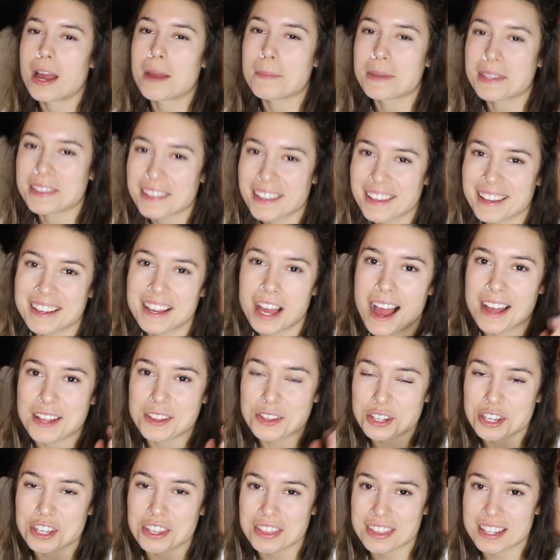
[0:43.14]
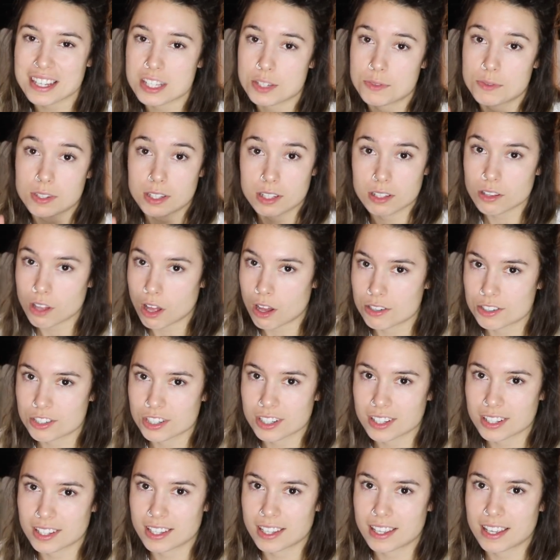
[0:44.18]
I mean, like, I look at things really
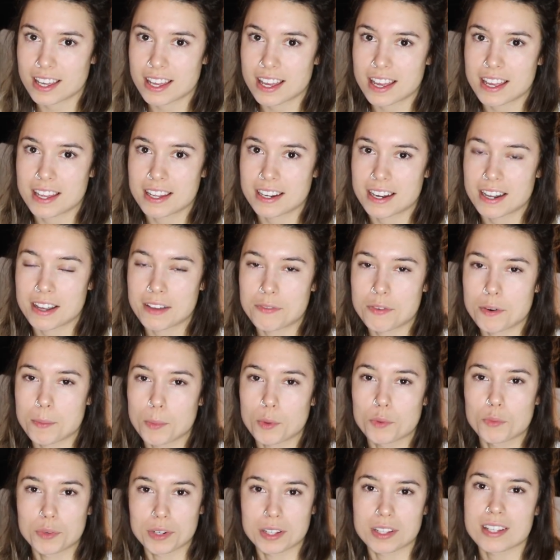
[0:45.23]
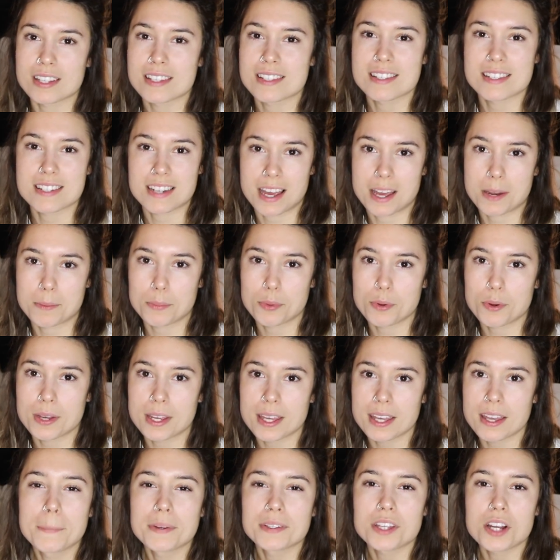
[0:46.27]
logically and from a realist
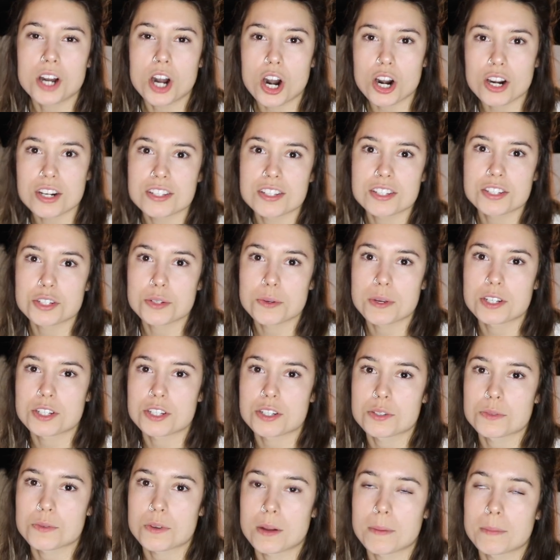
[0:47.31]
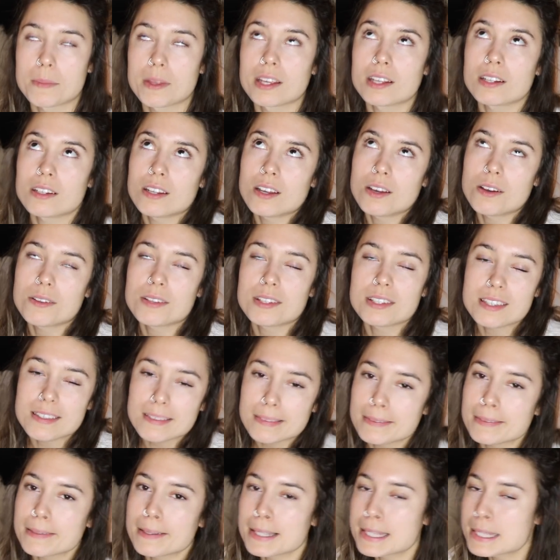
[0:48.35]
standpoint, but there are situations where I'm like, no,
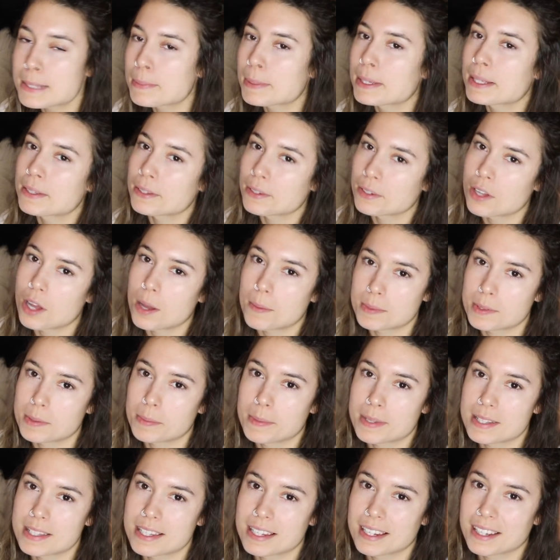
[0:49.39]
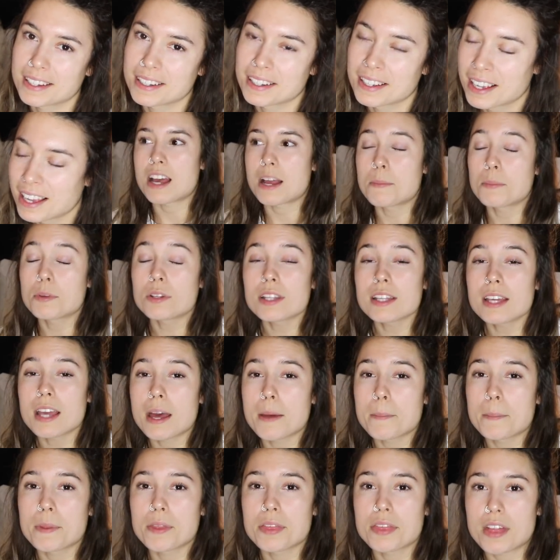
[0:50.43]
let's be a little optimistic. I'm really
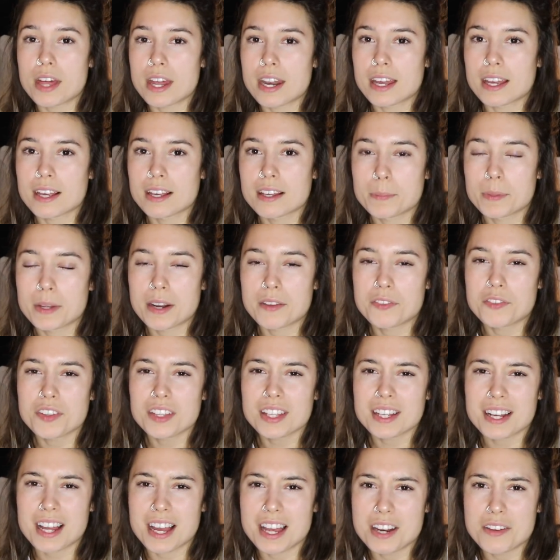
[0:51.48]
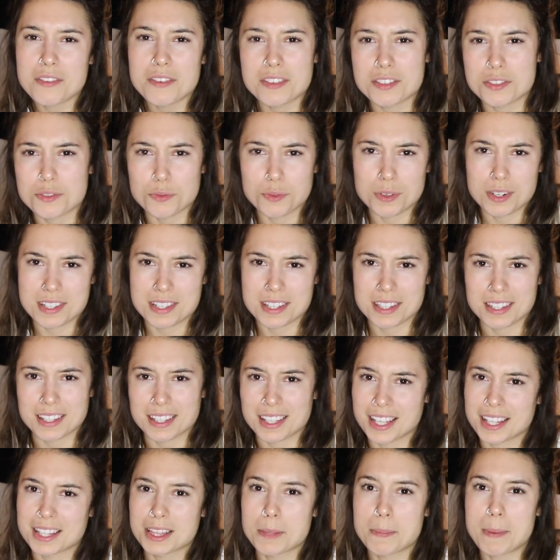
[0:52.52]
empathetic, but I feel like kind of as recently,
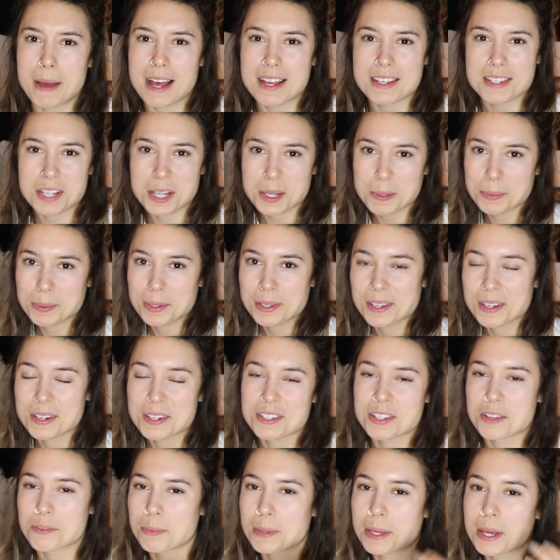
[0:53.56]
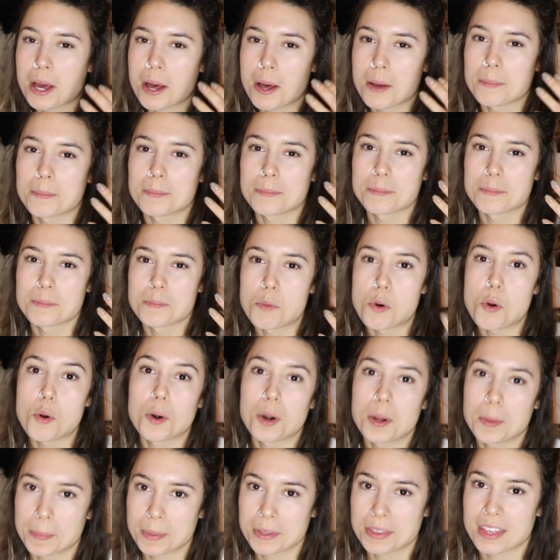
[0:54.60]
like the past couple years, I've become more
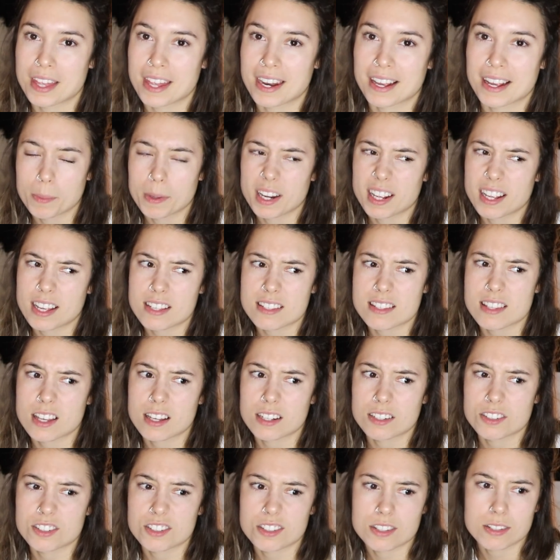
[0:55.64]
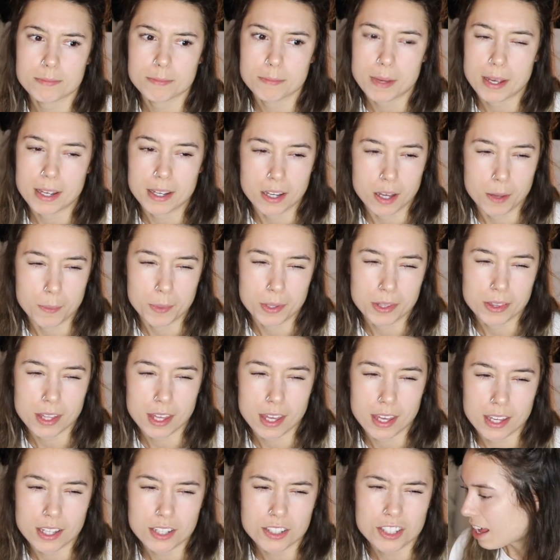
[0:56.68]
empathetic, but I guess that just might come with
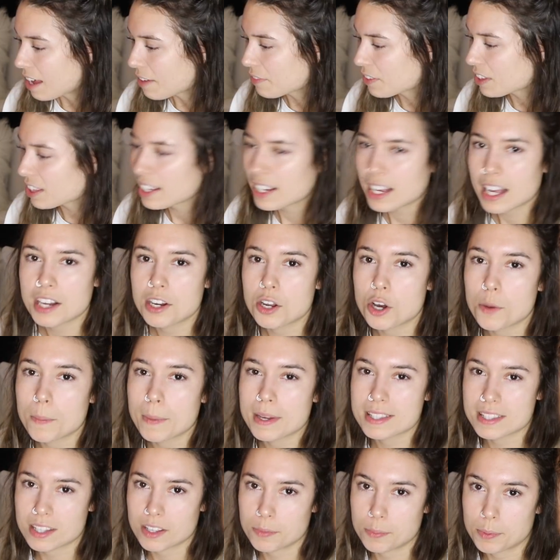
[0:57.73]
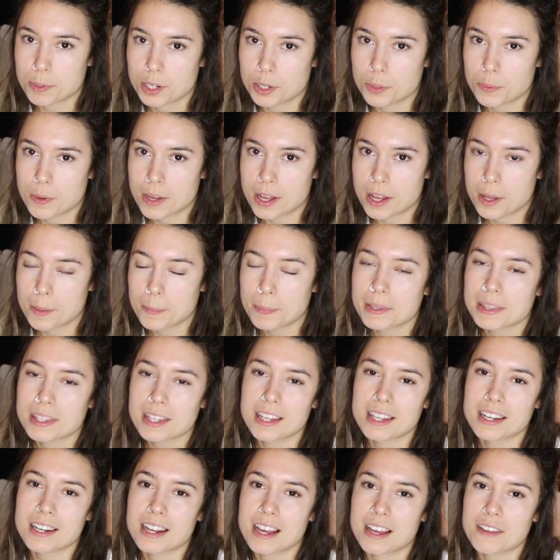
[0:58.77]
age. I feel like I know myself pretty well, but
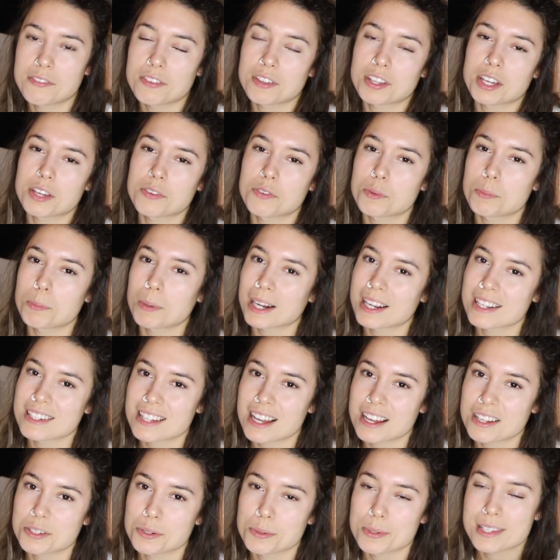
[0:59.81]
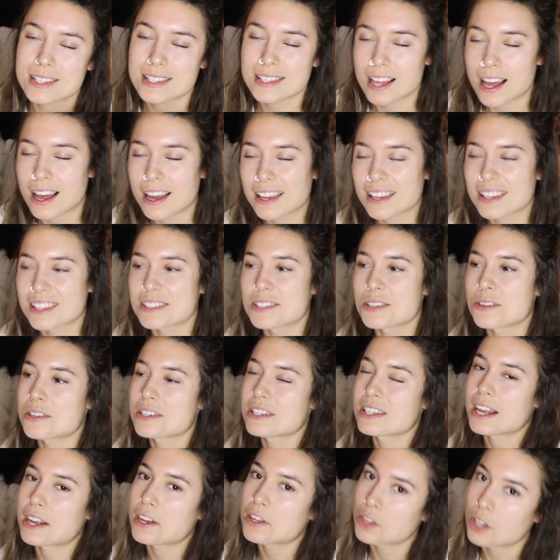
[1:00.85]
then I feel like if you break it down to a science or a
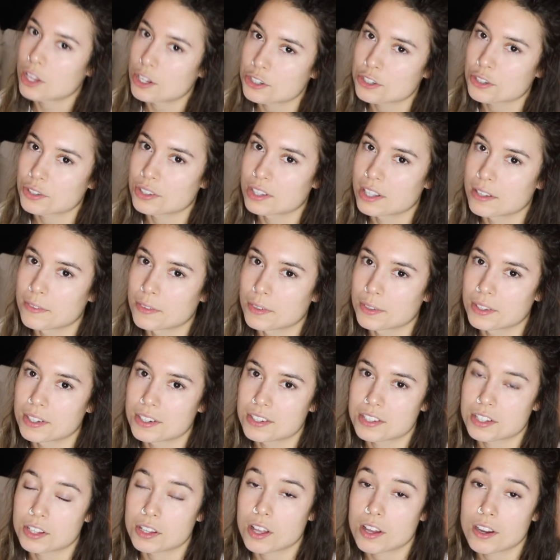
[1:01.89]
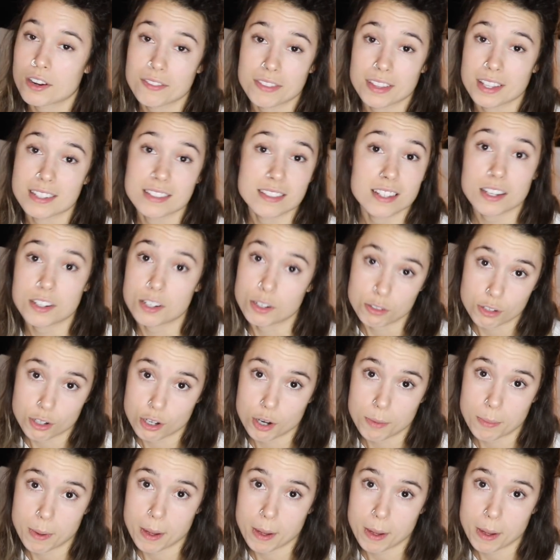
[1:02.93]
psychological level, there's a lot of things I don't know